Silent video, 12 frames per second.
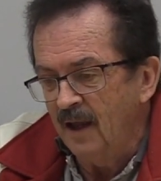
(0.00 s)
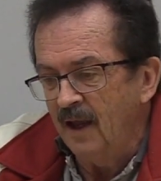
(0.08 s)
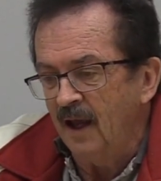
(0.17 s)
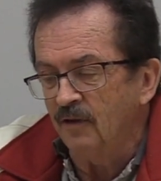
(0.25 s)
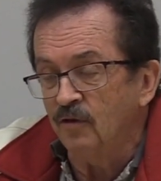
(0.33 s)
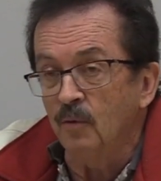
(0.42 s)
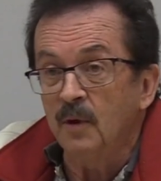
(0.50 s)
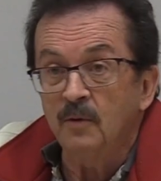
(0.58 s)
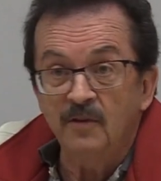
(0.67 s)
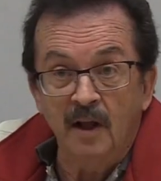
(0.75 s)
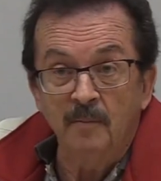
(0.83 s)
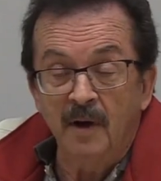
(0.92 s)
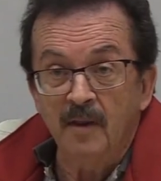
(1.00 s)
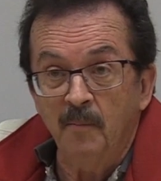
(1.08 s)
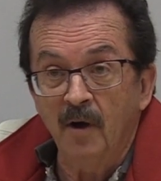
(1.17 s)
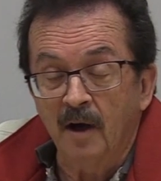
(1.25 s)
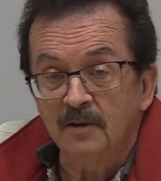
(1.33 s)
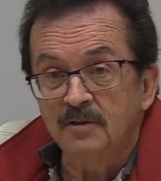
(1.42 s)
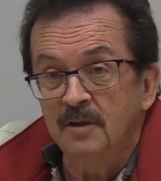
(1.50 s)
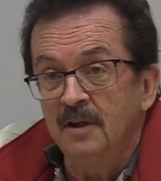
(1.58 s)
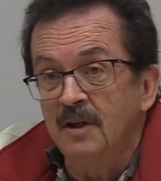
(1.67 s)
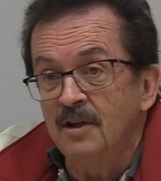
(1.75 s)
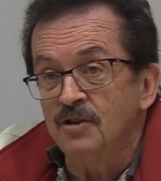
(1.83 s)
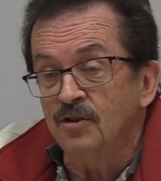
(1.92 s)
And so we would sell them by the box.
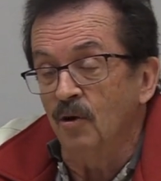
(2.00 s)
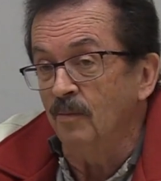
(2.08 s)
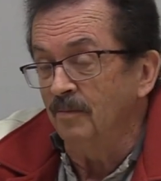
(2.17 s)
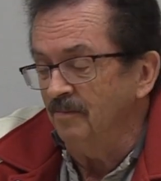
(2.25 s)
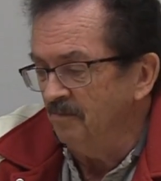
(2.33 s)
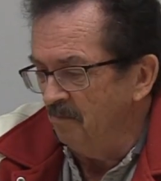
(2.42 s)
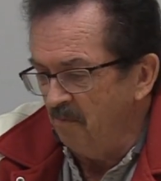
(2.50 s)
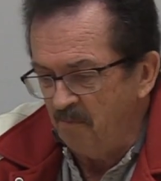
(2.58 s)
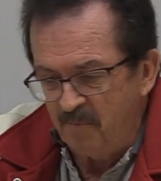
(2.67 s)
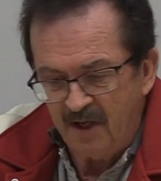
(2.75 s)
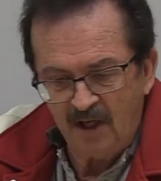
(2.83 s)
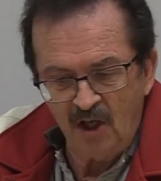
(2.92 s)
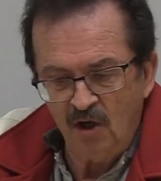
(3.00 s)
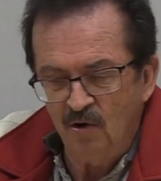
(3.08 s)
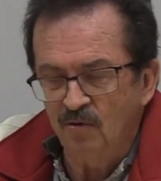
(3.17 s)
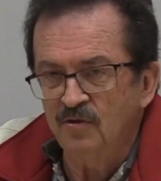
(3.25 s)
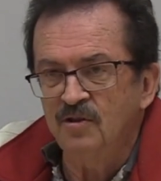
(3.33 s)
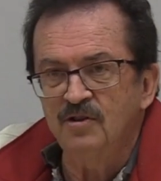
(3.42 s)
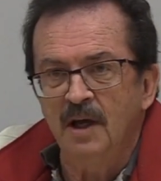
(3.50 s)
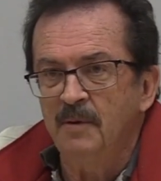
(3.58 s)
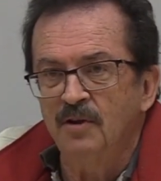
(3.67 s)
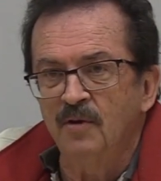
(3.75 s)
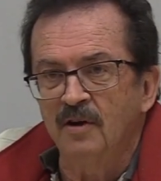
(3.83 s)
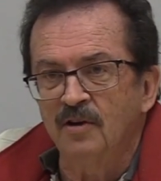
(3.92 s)
So big, huge
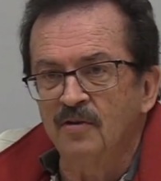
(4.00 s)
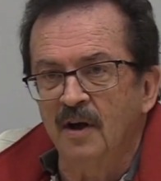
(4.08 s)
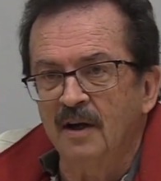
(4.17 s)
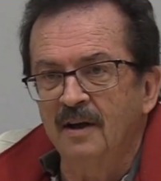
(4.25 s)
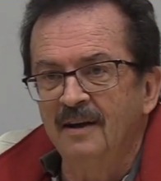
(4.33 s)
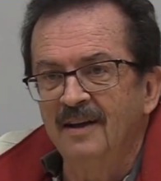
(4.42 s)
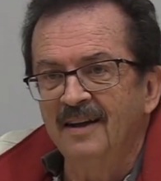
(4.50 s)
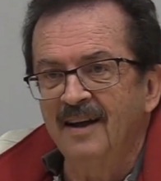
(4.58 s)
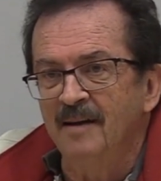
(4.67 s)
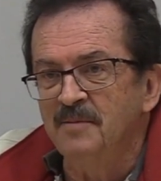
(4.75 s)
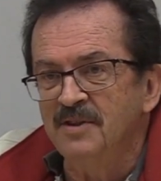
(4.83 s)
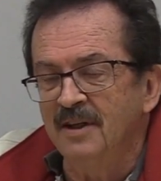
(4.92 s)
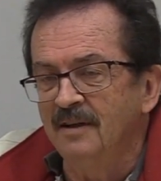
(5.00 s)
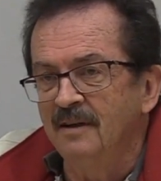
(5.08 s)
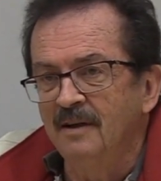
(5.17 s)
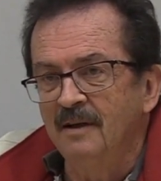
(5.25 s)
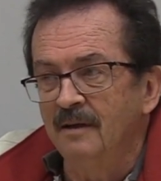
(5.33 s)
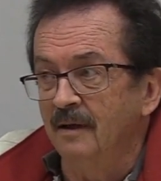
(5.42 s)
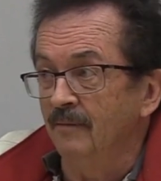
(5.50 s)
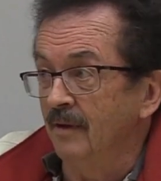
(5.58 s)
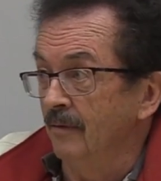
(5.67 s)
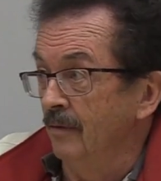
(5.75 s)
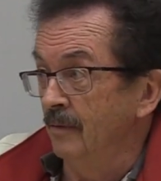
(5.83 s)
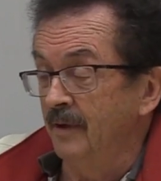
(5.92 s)
semi-trailer truck comes in, and
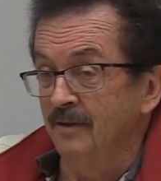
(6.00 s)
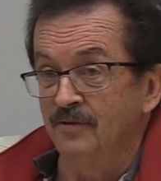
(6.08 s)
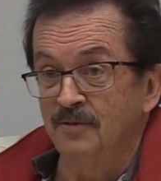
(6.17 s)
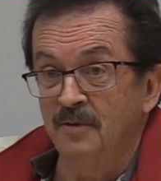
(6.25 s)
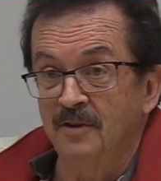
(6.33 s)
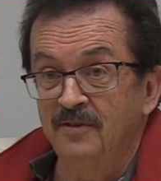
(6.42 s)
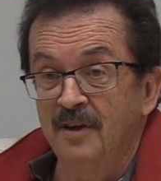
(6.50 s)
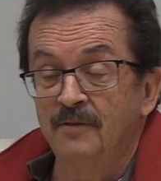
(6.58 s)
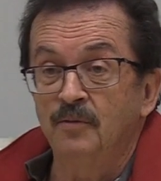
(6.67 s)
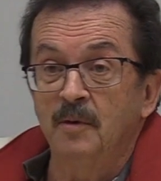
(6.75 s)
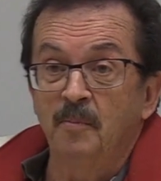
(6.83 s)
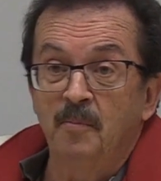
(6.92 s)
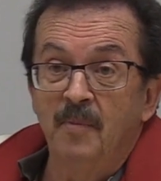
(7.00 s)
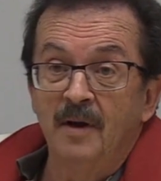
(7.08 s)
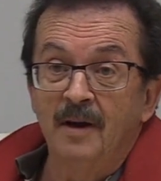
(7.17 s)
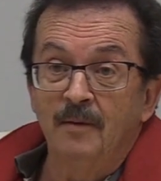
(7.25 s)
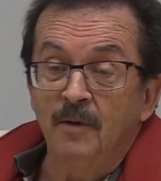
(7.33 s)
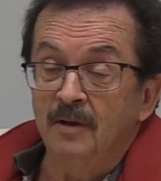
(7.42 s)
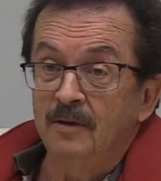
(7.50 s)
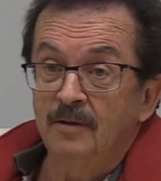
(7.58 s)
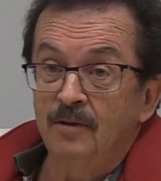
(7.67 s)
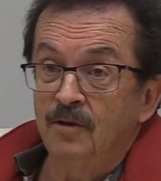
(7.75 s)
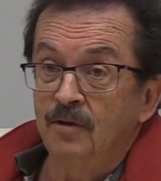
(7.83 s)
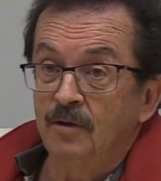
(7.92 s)
we're going to store the stuff. So we
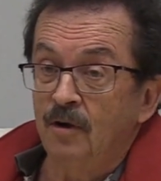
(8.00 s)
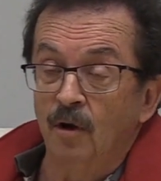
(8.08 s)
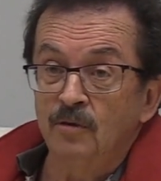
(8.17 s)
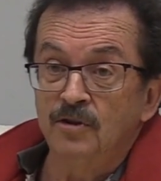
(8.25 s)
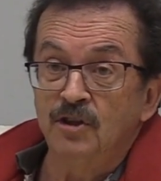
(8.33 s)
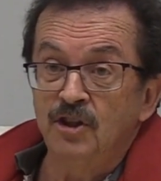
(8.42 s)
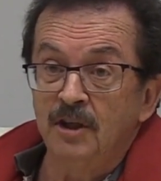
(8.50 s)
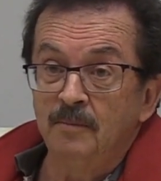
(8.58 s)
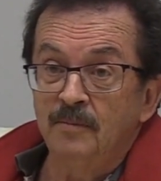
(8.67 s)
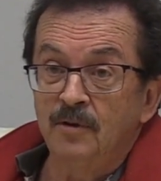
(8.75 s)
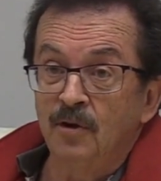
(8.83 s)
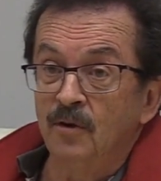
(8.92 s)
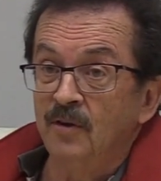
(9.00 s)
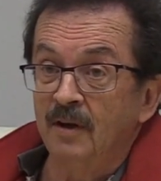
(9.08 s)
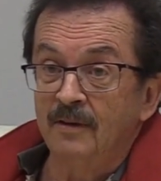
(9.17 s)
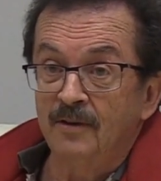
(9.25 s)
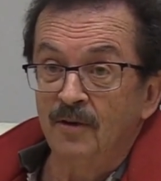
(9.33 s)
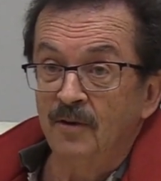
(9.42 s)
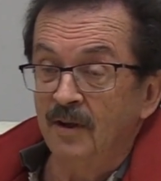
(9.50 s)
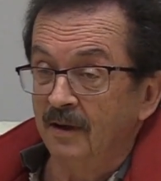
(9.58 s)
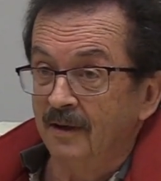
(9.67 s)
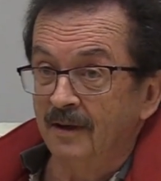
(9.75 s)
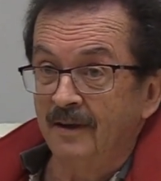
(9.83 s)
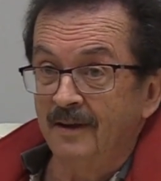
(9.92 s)
close the gym, turn
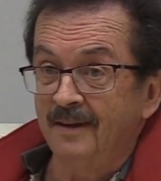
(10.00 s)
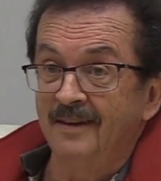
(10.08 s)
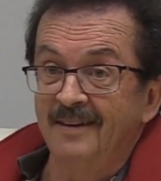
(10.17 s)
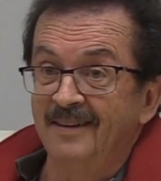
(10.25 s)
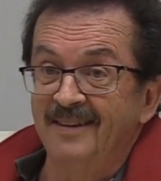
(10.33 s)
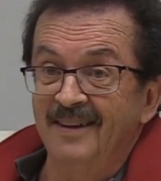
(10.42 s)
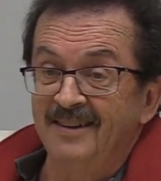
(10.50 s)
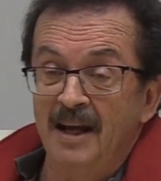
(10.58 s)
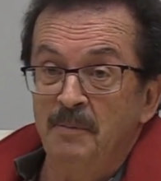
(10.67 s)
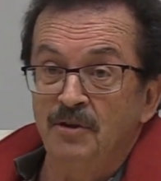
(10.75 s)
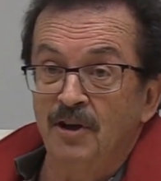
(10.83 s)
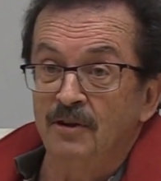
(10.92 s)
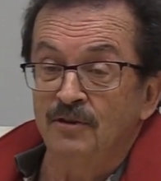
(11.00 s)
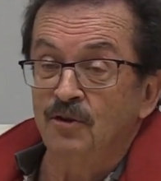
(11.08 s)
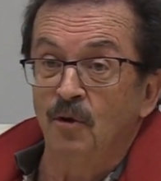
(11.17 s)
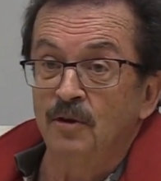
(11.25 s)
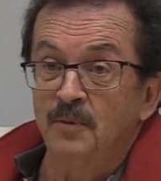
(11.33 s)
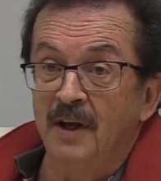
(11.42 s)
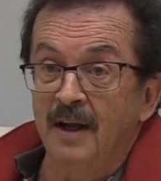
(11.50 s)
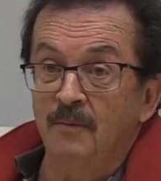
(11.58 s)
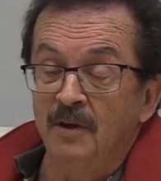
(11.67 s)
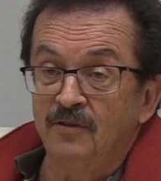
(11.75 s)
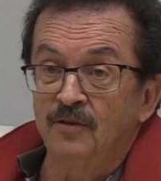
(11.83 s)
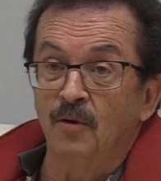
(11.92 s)
the temperature on as cold as we get it.
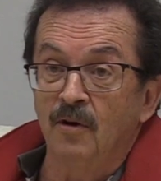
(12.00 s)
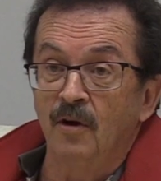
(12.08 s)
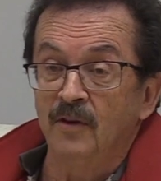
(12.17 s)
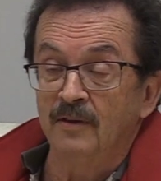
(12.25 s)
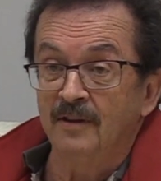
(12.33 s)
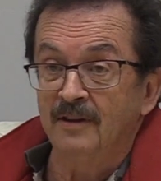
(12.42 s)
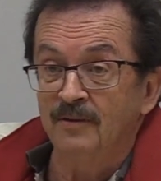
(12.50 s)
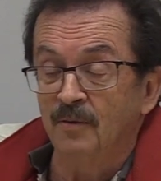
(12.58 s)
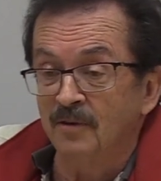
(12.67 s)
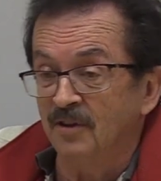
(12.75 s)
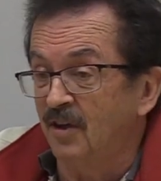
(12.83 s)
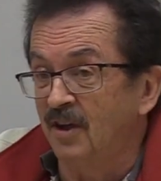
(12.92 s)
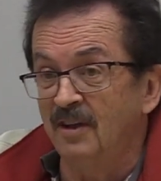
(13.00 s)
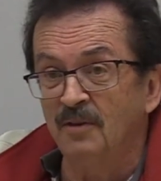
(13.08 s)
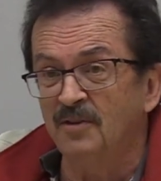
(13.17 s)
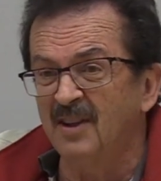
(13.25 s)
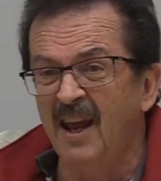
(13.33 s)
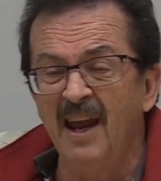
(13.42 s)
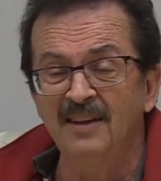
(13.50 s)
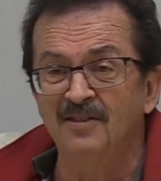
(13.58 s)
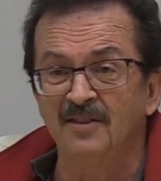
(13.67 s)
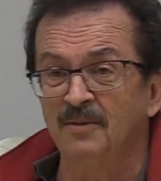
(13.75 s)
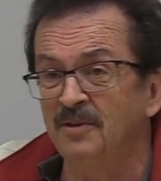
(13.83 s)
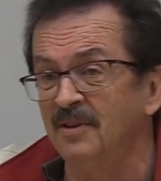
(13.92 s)
We stored all these oranges. There's
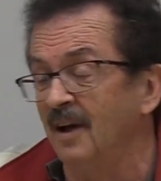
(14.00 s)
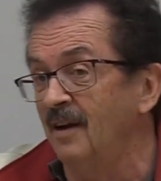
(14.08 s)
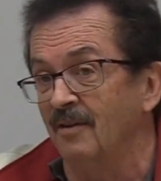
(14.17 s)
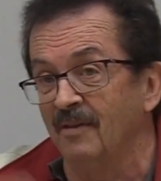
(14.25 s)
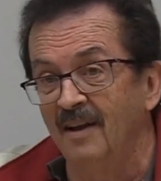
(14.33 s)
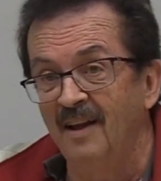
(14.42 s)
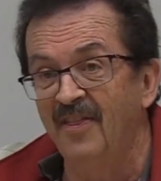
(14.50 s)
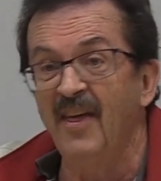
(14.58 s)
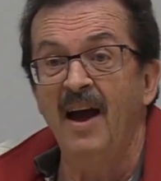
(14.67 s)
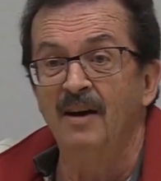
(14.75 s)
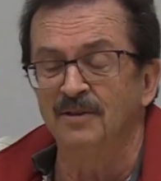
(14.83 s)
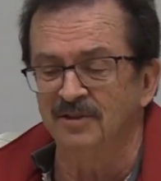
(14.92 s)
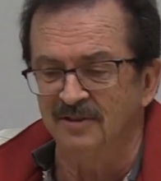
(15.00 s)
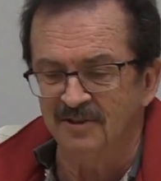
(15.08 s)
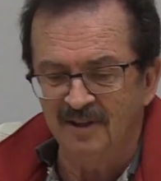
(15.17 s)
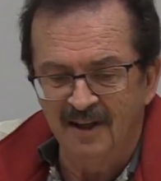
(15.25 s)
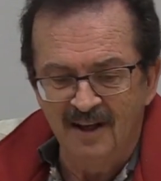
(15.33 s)
cases. There was, I don't know, thousands.